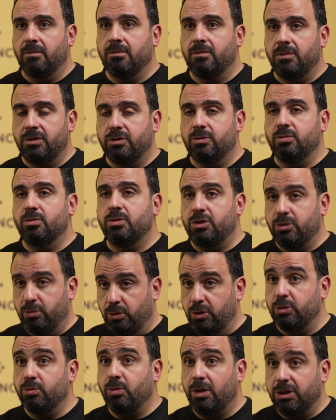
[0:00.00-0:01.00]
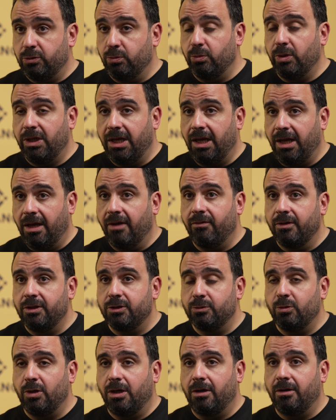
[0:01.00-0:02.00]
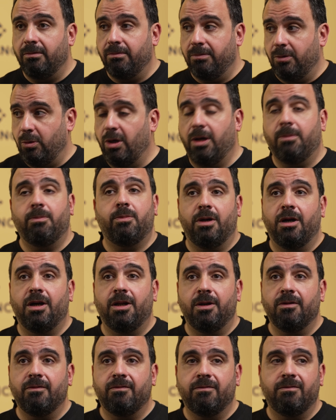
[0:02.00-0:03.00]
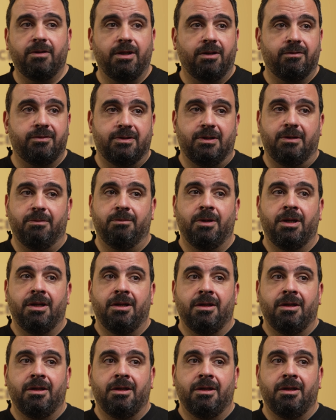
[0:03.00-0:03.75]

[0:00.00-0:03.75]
which we are quite proud of. We have some